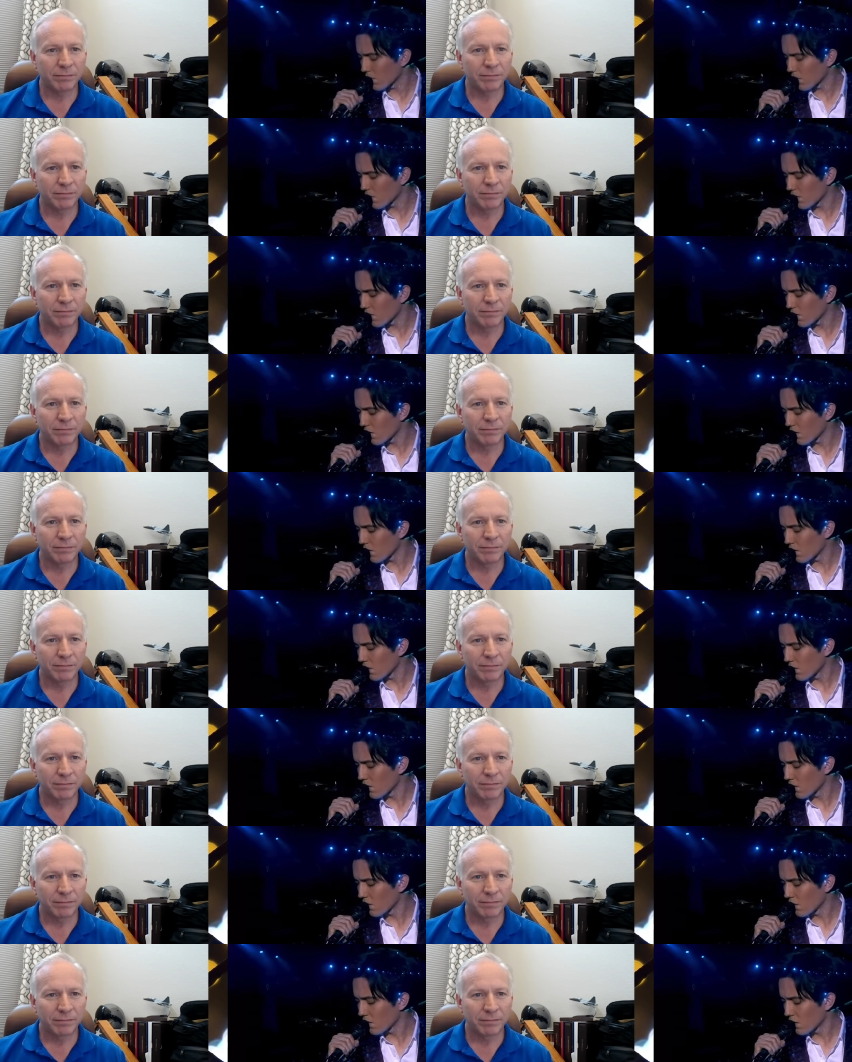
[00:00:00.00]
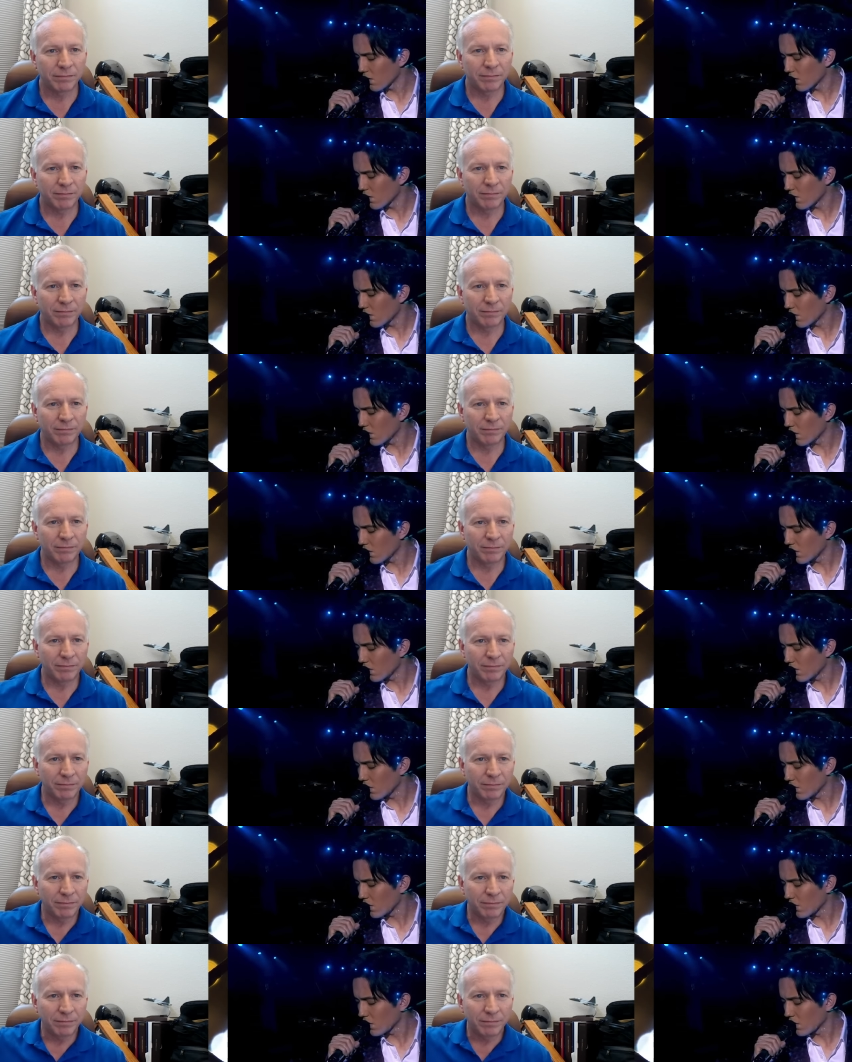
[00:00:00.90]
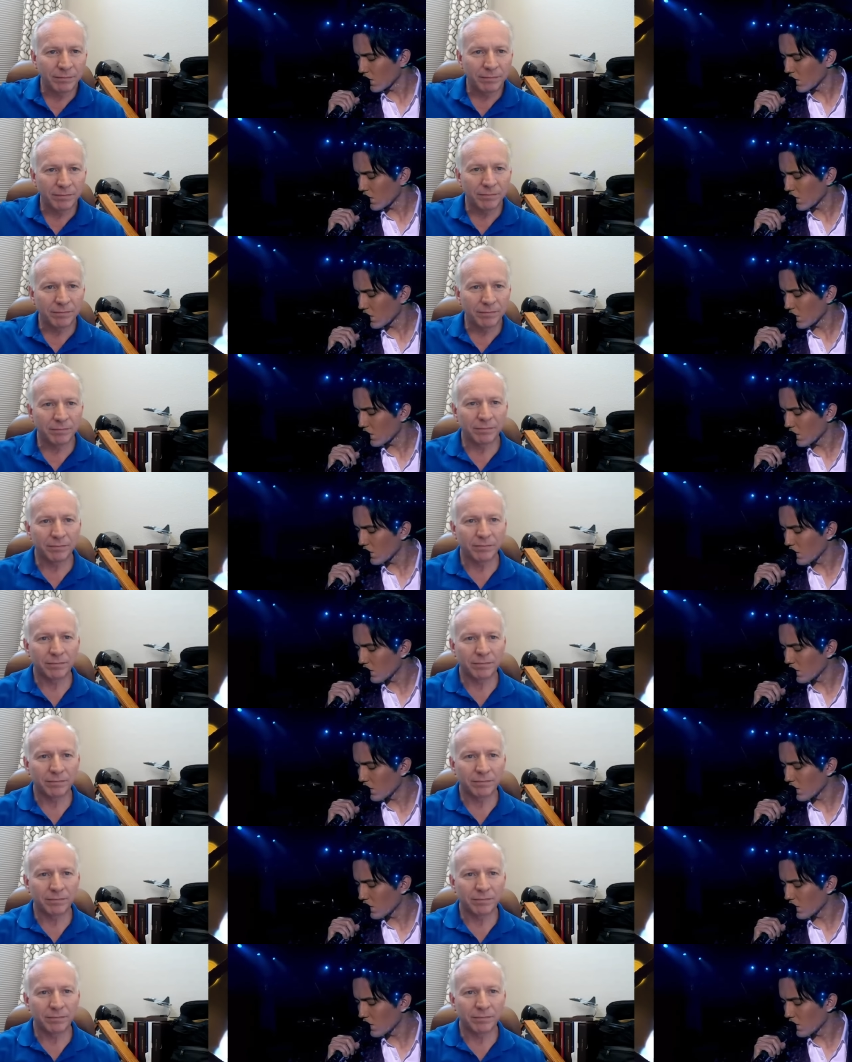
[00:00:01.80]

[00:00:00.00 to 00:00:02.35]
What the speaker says: No one is speaking in this clip.